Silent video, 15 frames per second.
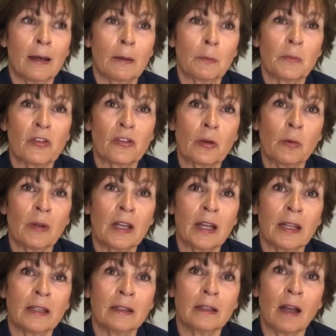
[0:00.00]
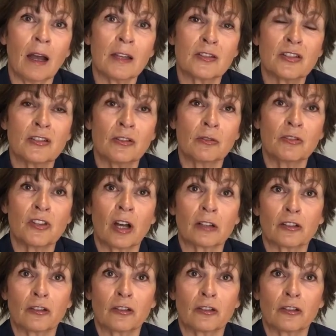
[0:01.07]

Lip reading: so when I got to Dr.